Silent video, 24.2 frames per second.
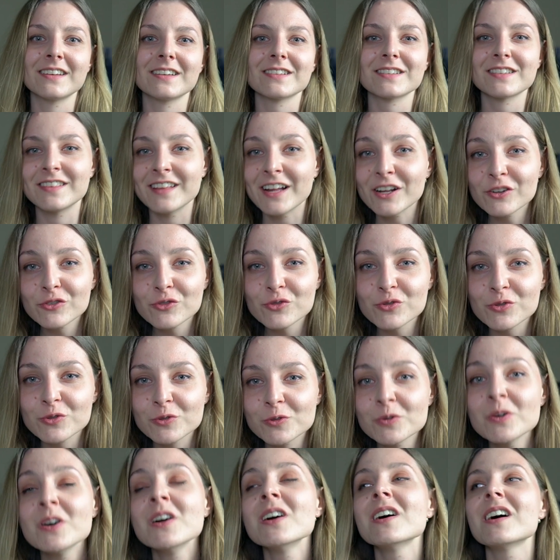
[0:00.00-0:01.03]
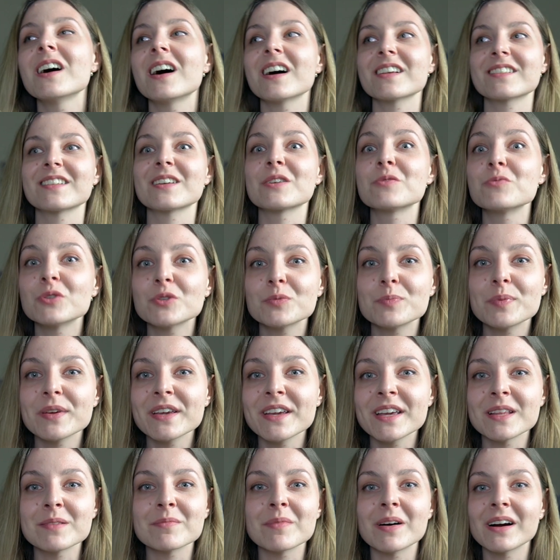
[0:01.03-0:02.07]
as natural as I would
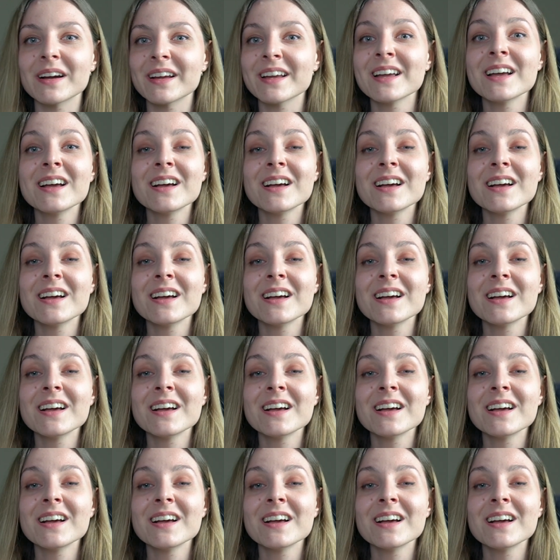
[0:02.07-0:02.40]
be in my